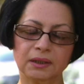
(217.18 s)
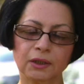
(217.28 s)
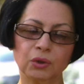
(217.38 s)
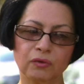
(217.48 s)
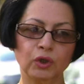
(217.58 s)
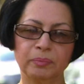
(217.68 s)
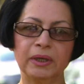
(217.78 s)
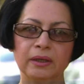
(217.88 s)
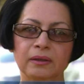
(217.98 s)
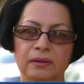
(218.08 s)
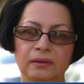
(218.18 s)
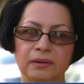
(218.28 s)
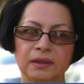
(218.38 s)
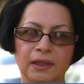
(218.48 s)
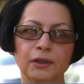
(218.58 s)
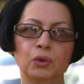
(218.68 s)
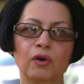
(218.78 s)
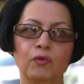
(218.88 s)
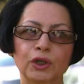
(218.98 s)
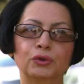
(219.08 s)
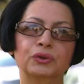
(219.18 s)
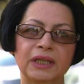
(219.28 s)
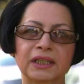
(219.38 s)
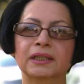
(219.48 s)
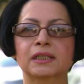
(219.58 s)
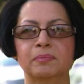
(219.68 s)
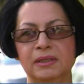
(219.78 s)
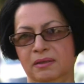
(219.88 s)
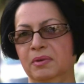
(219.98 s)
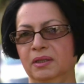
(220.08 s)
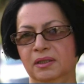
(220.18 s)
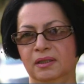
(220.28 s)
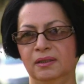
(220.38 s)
tried to avoid paying. They try to avoid to take the responsibility.